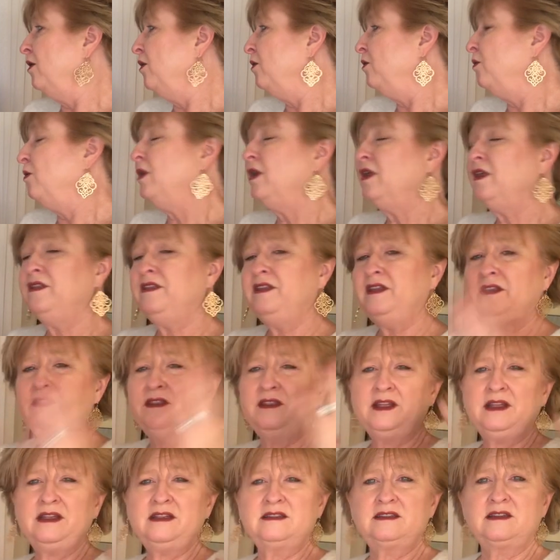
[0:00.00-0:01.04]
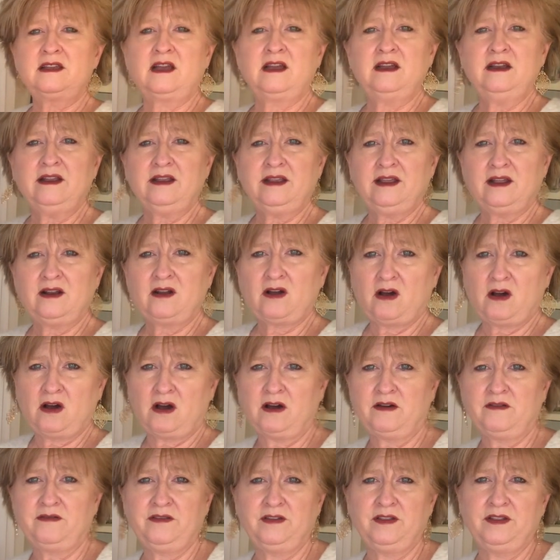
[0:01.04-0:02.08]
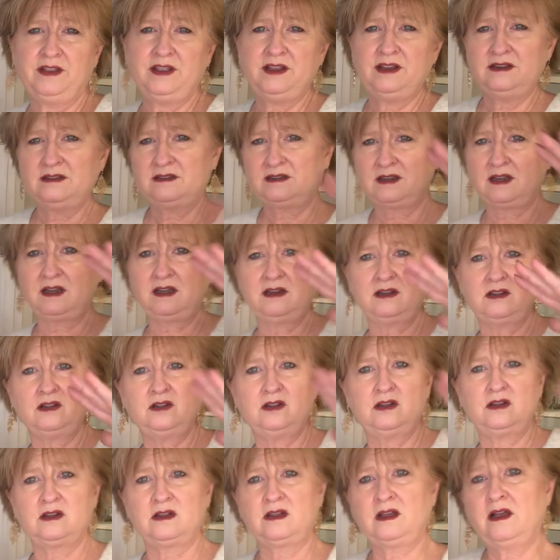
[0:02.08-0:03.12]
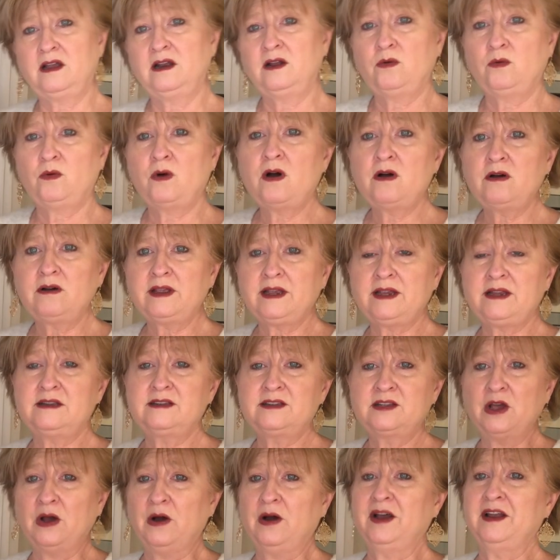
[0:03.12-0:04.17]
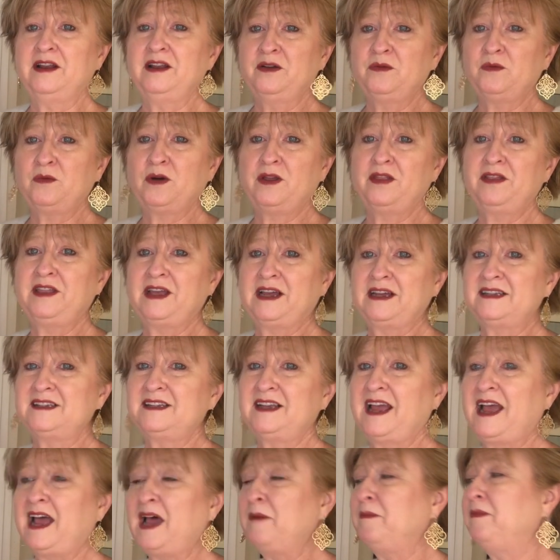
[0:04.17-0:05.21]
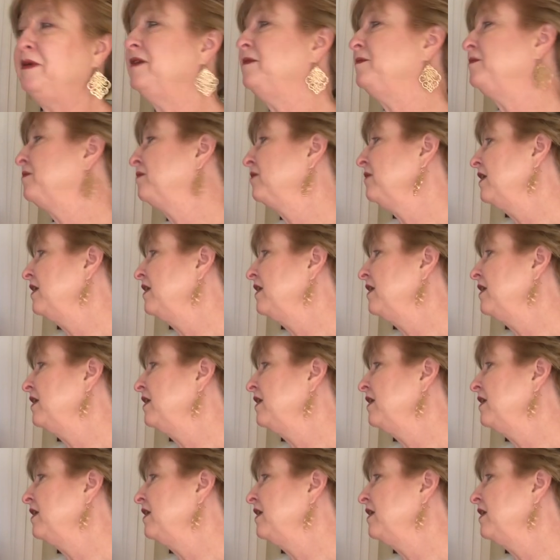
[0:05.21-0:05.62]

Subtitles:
Well, then things kind of get off and things kind of look kind of wonky, so I didn't want that to happen.